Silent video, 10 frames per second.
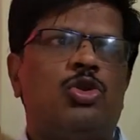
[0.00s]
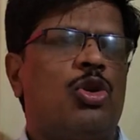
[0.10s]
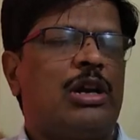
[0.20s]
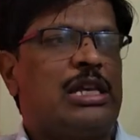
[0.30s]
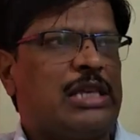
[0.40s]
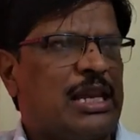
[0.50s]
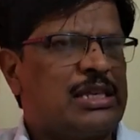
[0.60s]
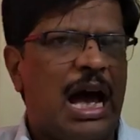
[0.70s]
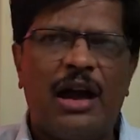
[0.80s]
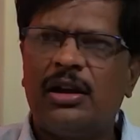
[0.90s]
don't listen a
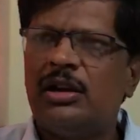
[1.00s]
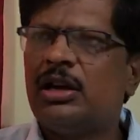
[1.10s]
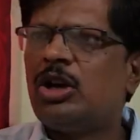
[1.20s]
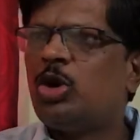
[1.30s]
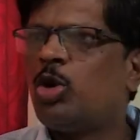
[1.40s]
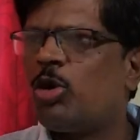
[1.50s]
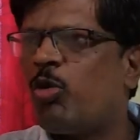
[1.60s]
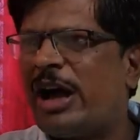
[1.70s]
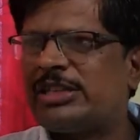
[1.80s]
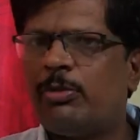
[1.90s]
song,
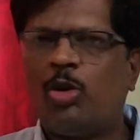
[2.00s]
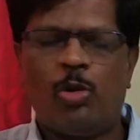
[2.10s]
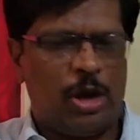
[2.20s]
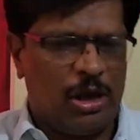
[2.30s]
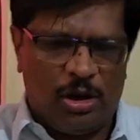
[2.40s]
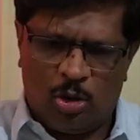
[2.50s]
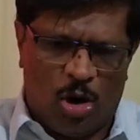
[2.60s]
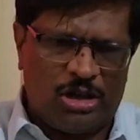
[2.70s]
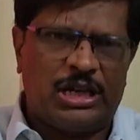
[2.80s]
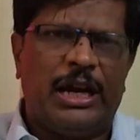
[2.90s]
don't watch a movie,
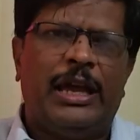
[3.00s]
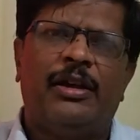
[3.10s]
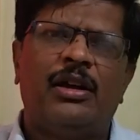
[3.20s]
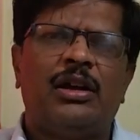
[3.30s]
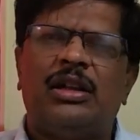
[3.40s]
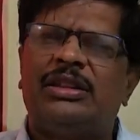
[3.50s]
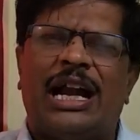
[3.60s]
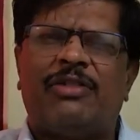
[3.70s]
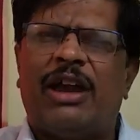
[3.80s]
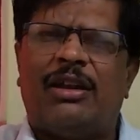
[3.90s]
don't study.
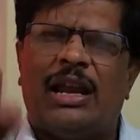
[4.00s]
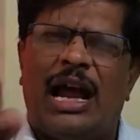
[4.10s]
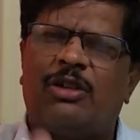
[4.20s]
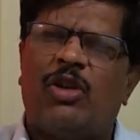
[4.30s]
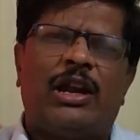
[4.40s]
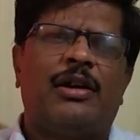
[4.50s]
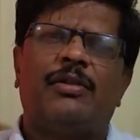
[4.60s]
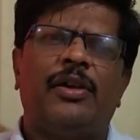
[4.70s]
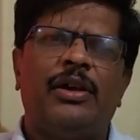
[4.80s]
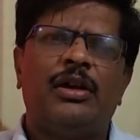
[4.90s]
That way it will not
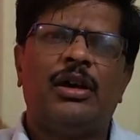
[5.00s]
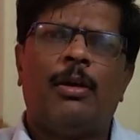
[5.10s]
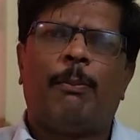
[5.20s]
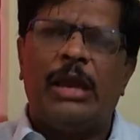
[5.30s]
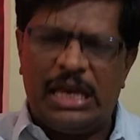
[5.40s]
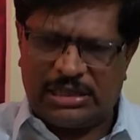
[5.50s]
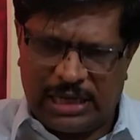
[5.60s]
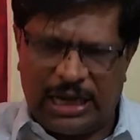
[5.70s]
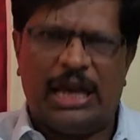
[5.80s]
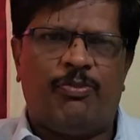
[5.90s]
work.
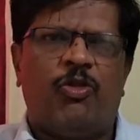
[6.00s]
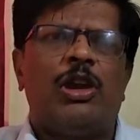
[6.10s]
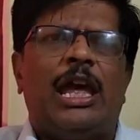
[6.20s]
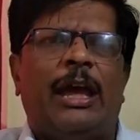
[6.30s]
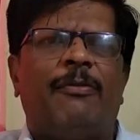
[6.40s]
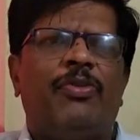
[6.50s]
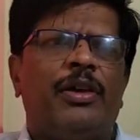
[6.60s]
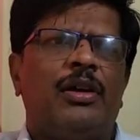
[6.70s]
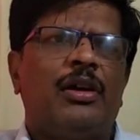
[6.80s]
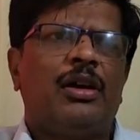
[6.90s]
Please study
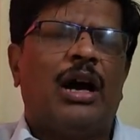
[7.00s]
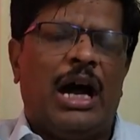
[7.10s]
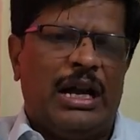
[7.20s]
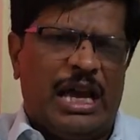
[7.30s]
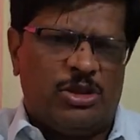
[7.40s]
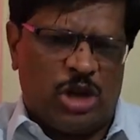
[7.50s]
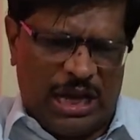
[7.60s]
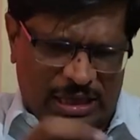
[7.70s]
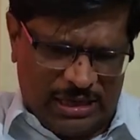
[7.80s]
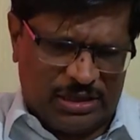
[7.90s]
fully and
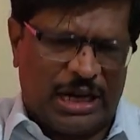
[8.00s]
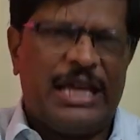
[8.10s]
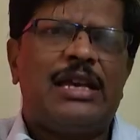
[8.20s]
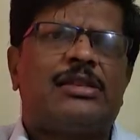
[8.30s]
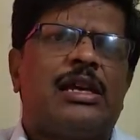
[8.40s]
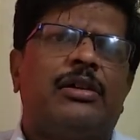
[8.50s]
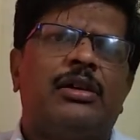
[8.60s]
enjoy the studies